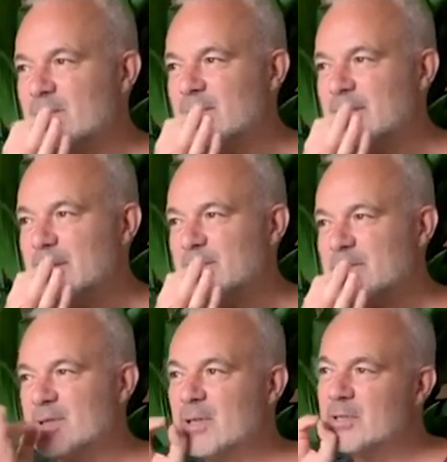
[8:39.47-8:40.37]
just
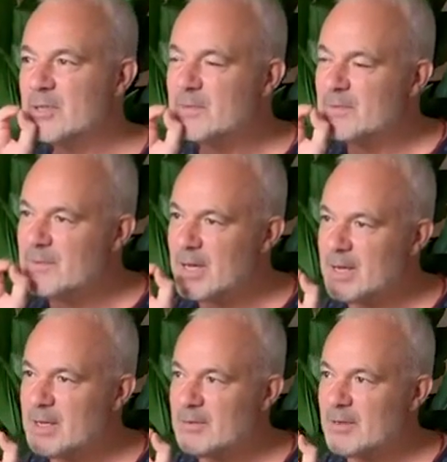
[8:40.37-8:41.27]
through the lips.
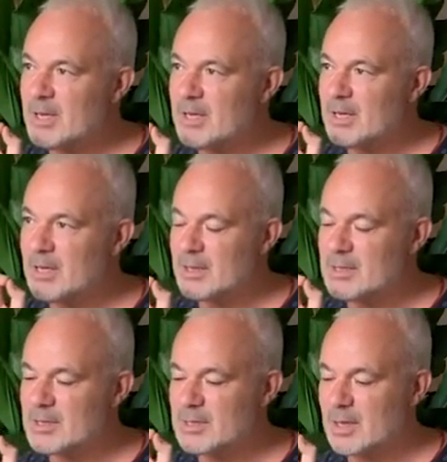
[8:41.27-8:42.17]
So just very,
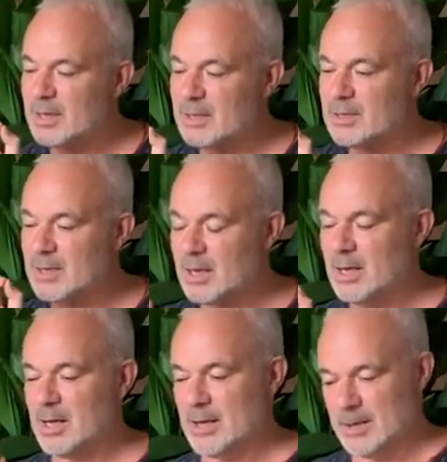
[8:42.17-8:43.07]
very
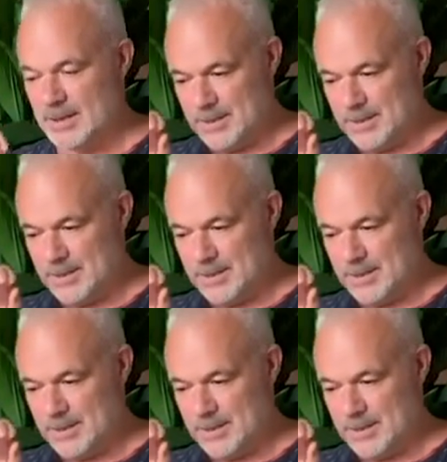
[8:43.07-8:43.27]
slight.